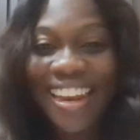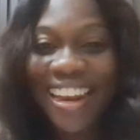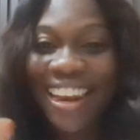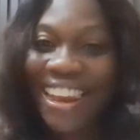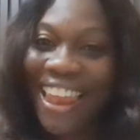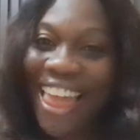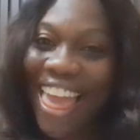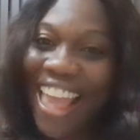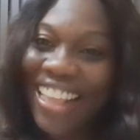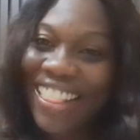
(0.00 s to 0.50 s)

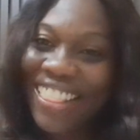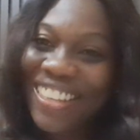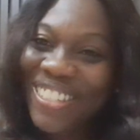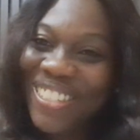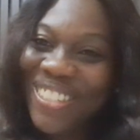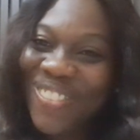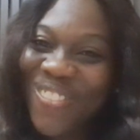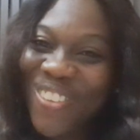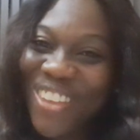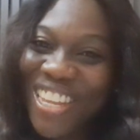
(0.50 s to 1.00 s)
Like
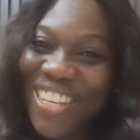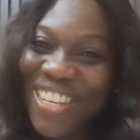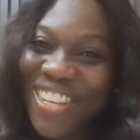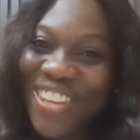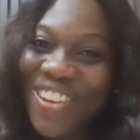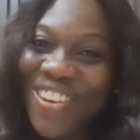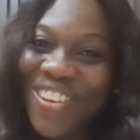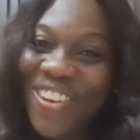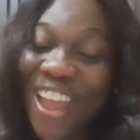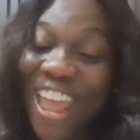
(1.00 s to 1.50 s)
this
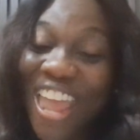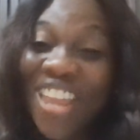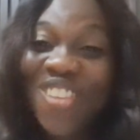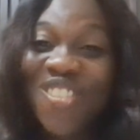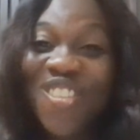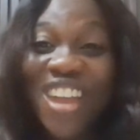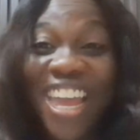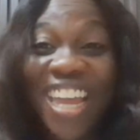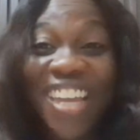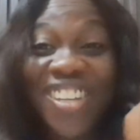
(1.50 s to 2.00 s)
video and
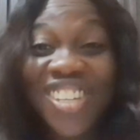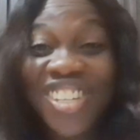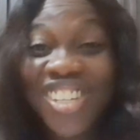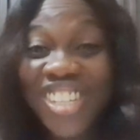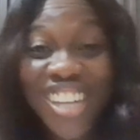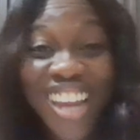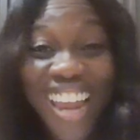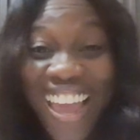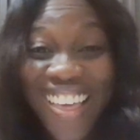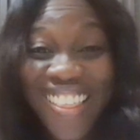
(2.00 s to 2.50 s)
you can
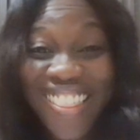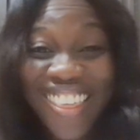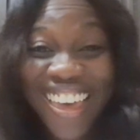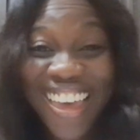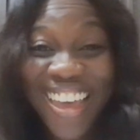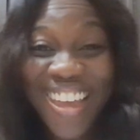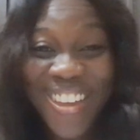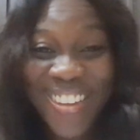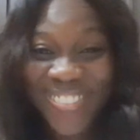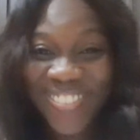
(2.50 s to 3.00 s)
share
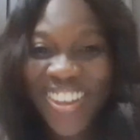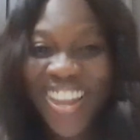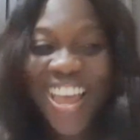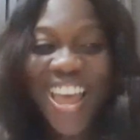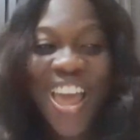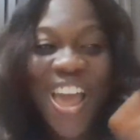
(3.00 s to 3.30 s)
them.